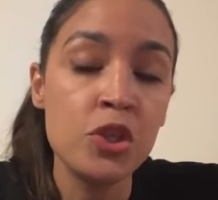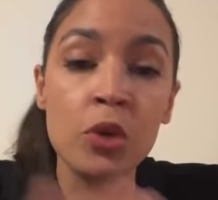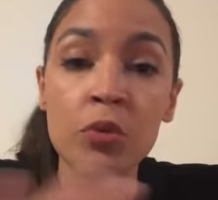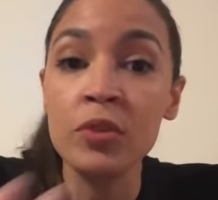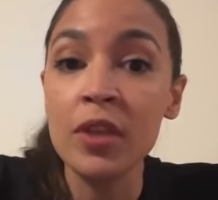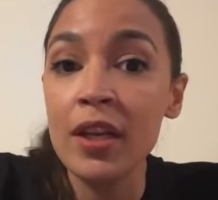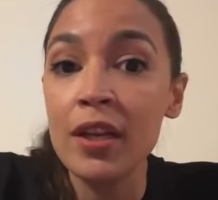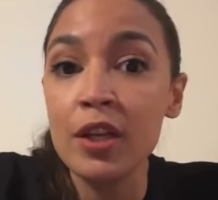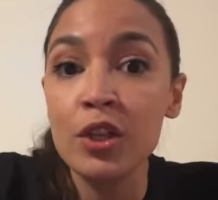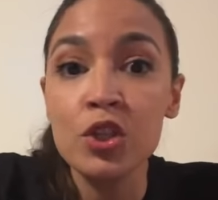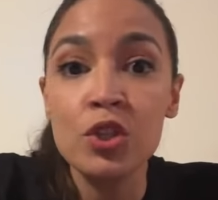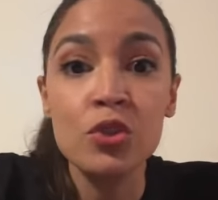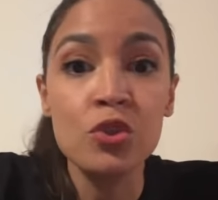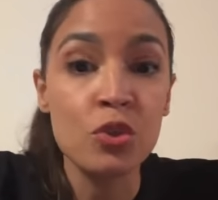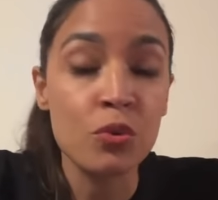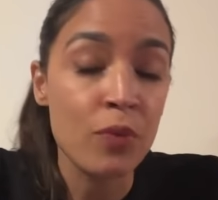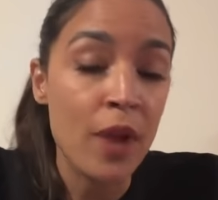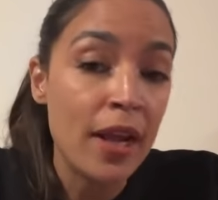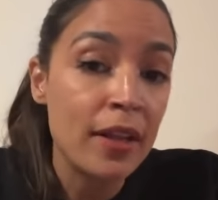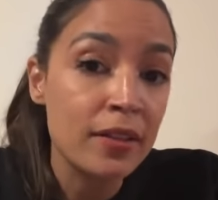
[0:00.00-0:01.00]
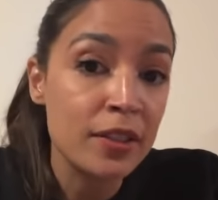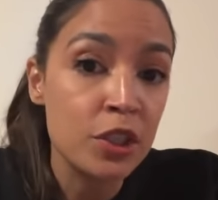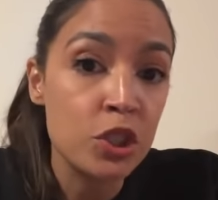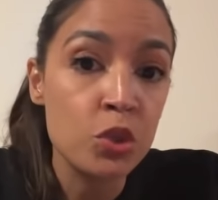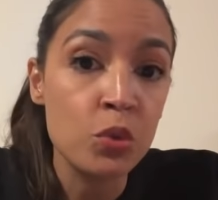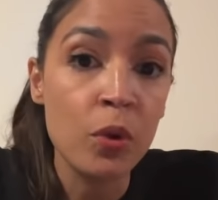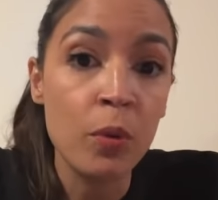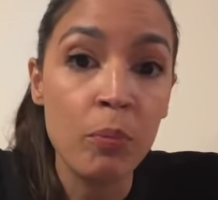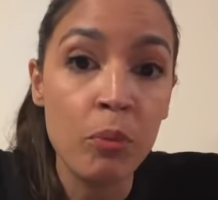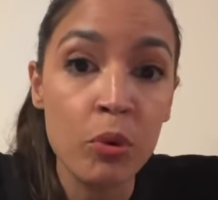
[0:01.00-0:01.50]
donating directly
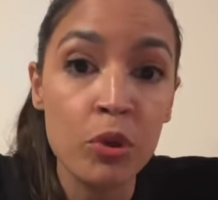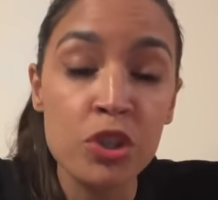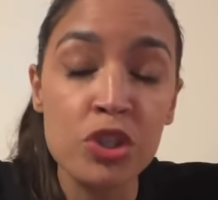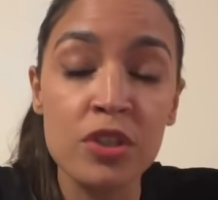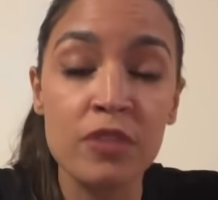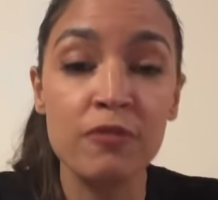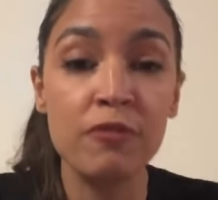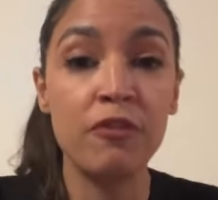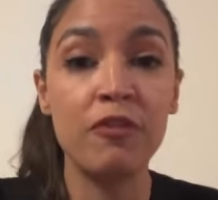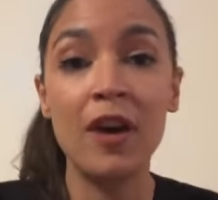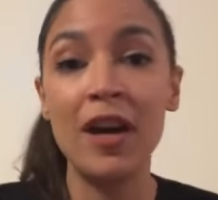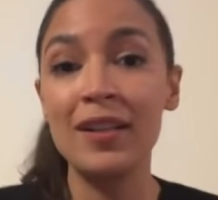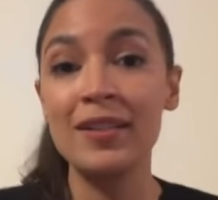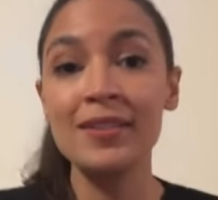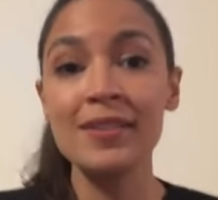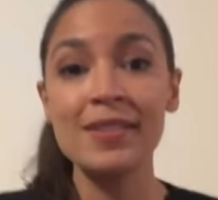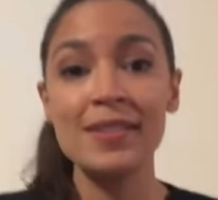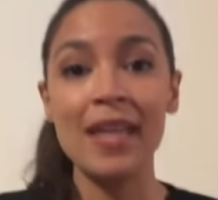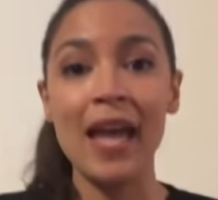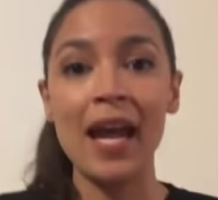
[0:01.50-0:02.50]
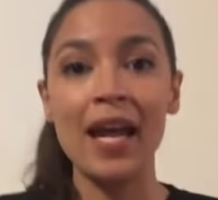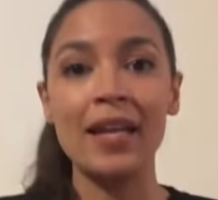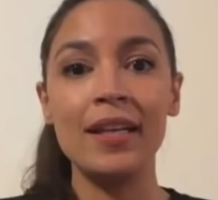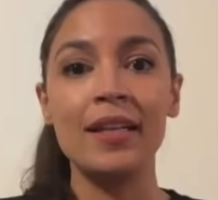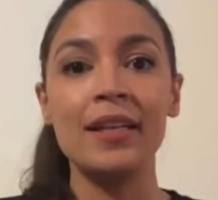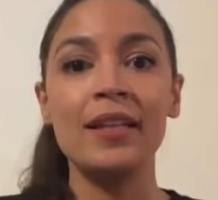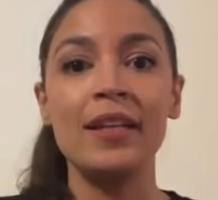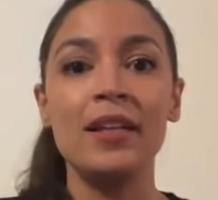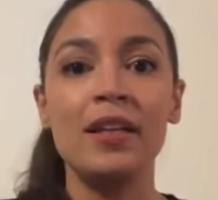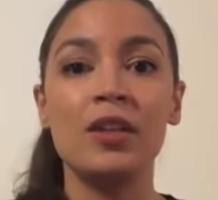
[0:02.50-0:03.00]
to abortion funds
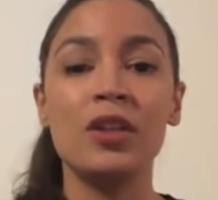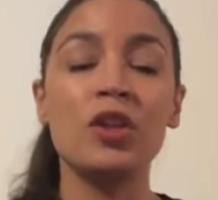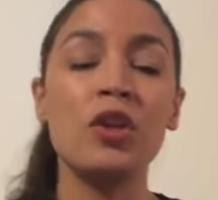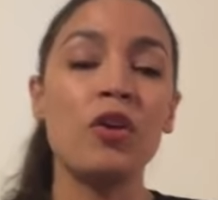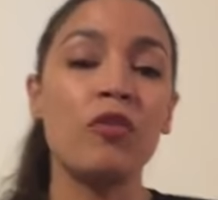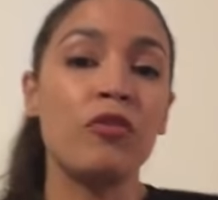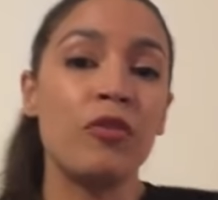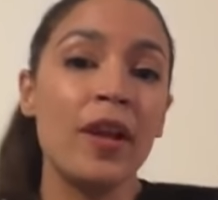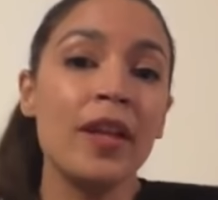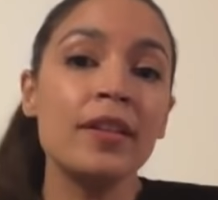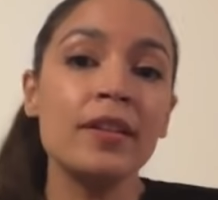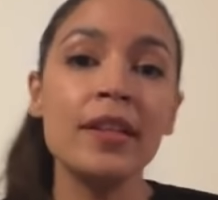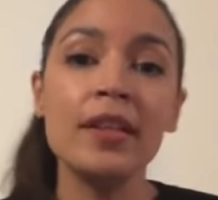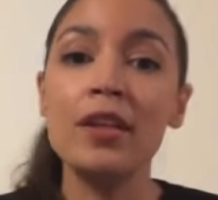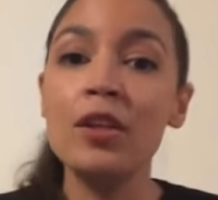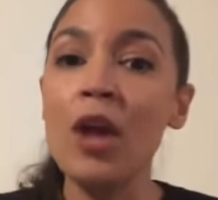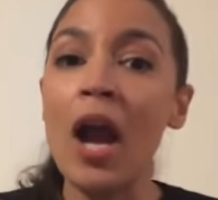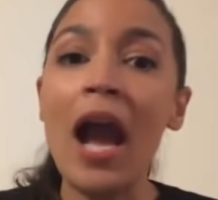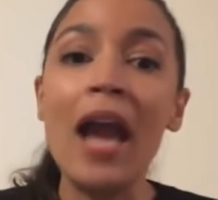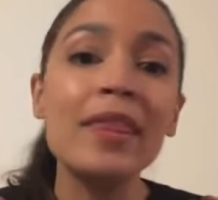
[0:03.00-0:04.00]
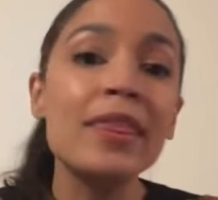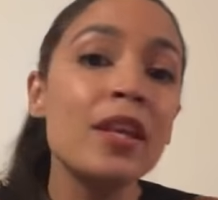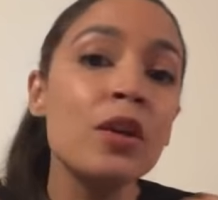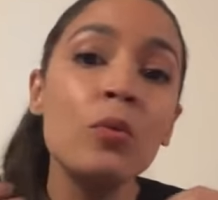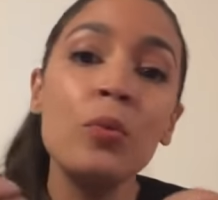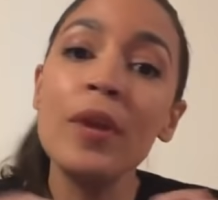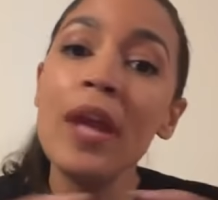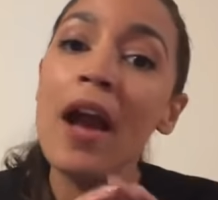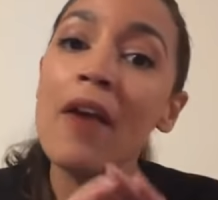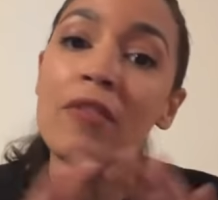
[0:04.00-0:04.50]
that, you know, frankly, you know, I
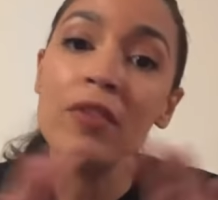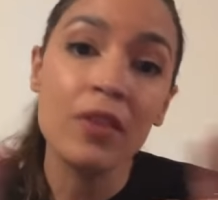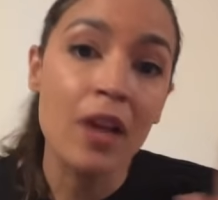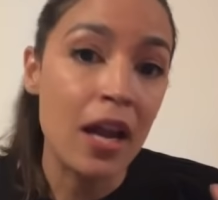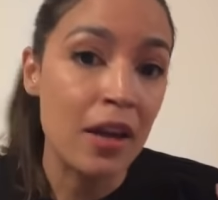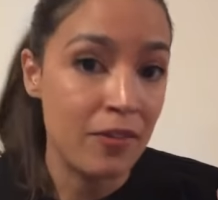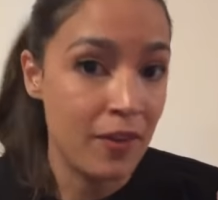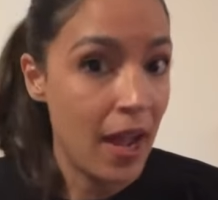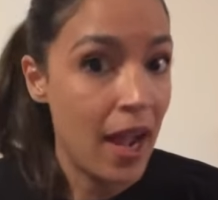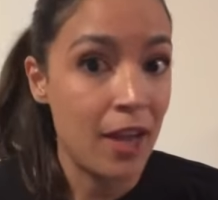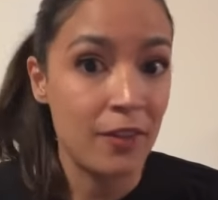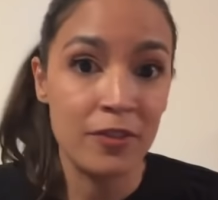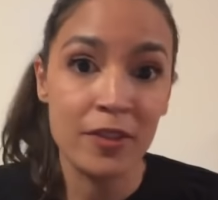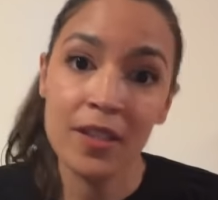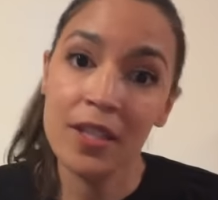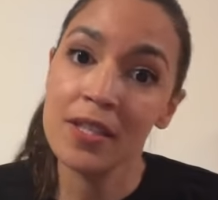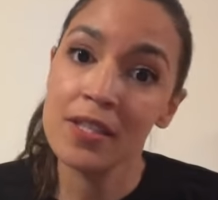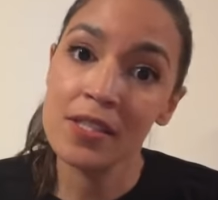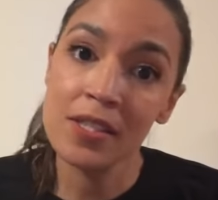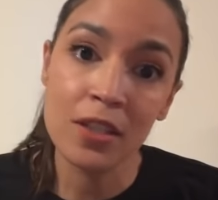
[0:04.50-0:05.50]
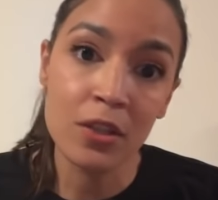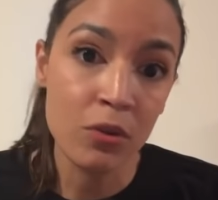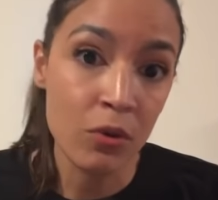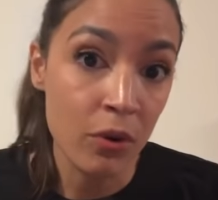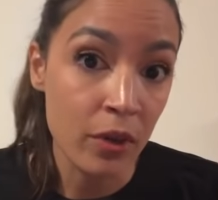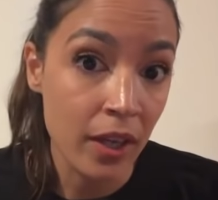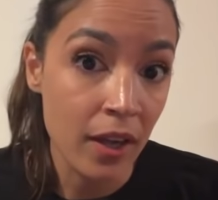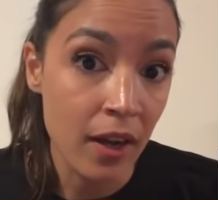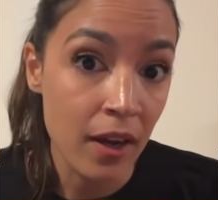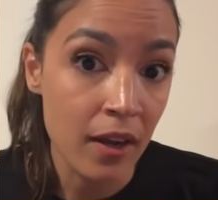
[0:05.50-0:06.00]
think we have a lot of advocacy
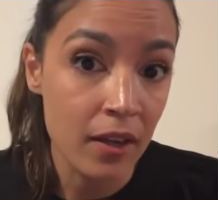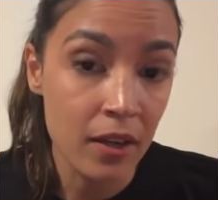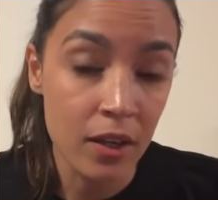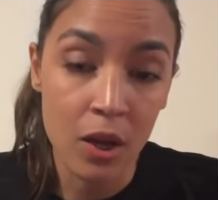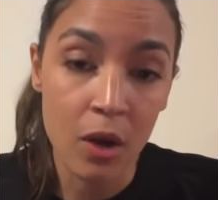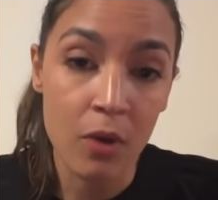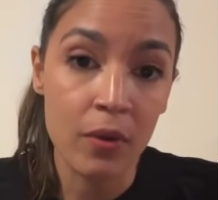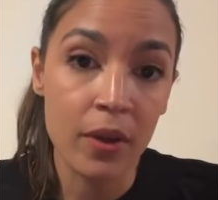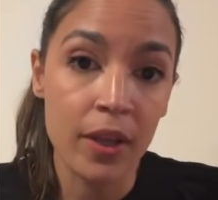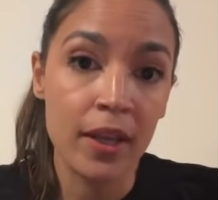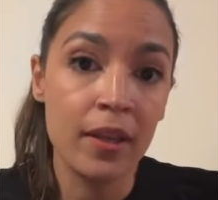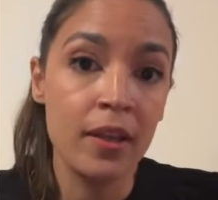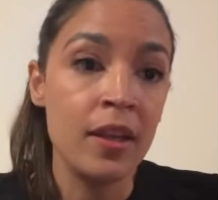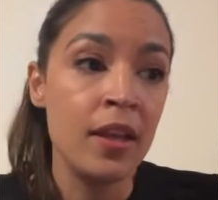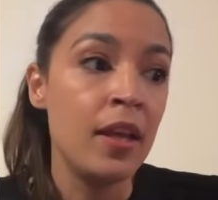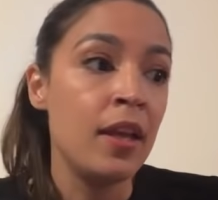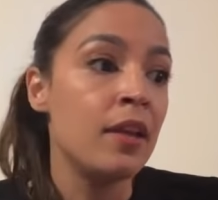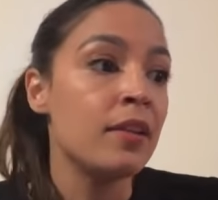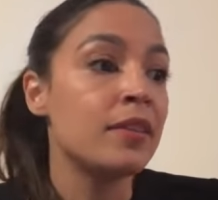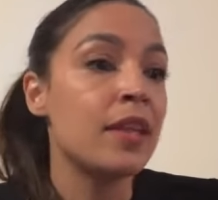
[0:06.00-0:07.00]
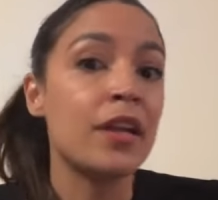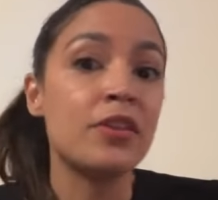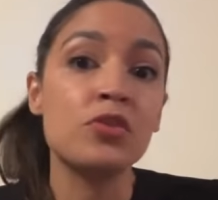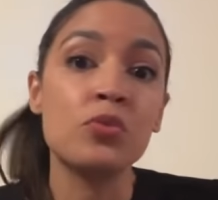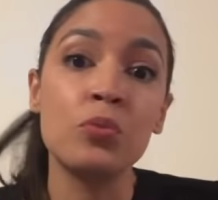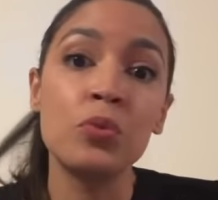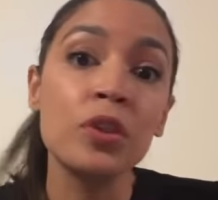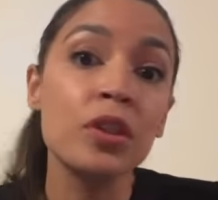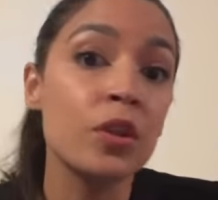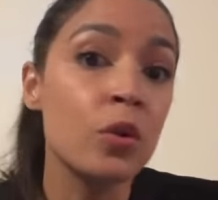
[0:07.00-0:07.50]
going
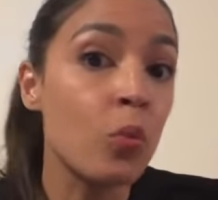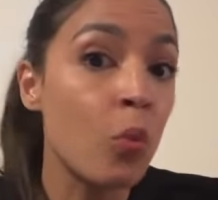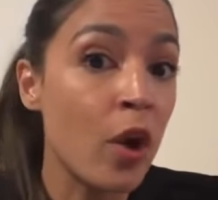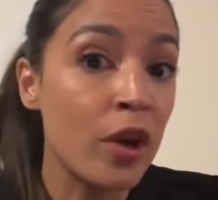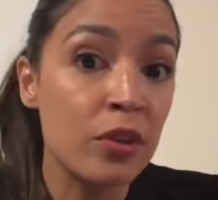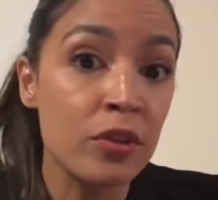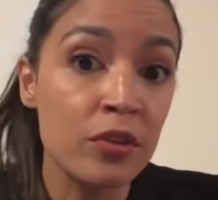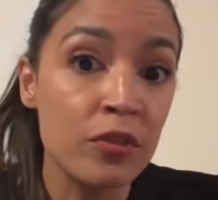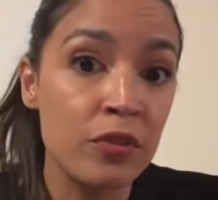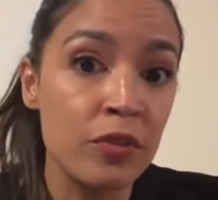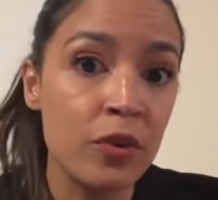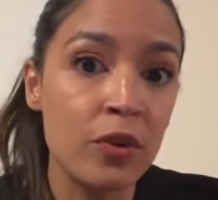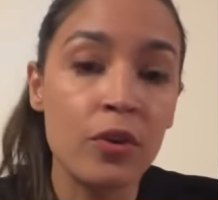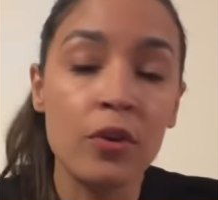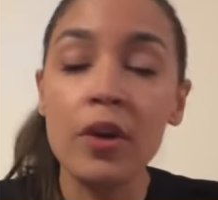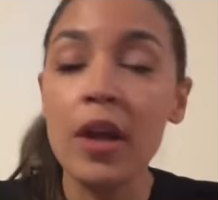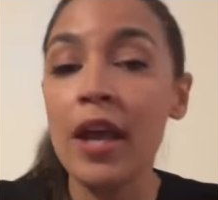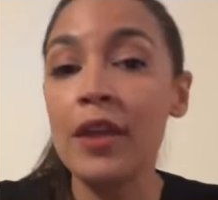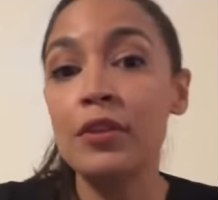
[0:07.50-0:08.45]
that's really wonderful.